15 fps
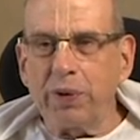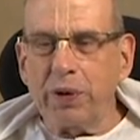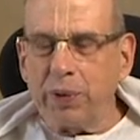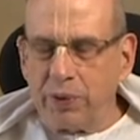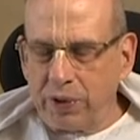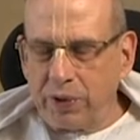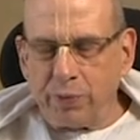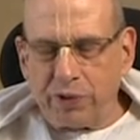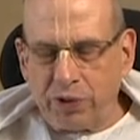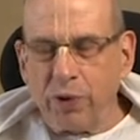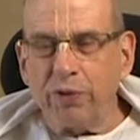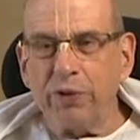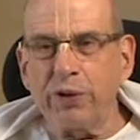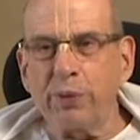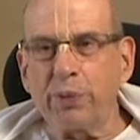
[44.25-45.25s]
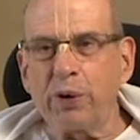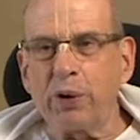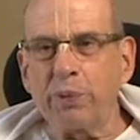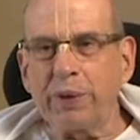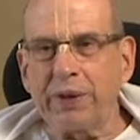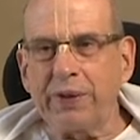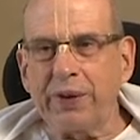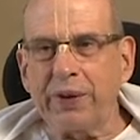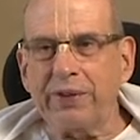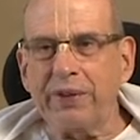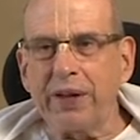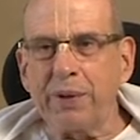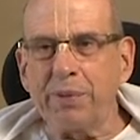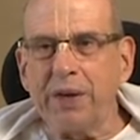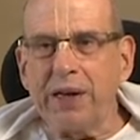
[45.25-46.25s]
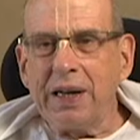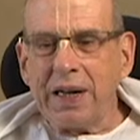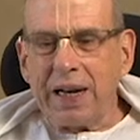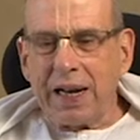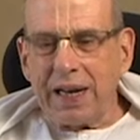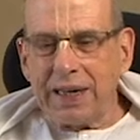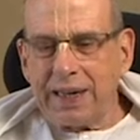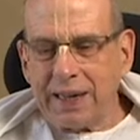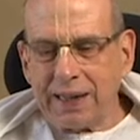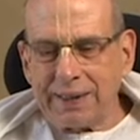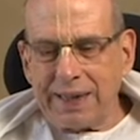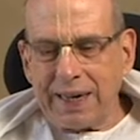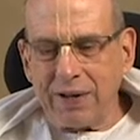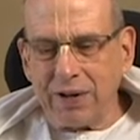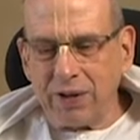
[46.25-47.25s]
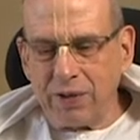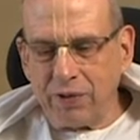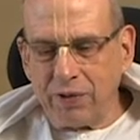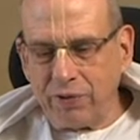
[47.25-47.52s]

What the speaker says: he was a servant to Prabhupada at that time, and he got down on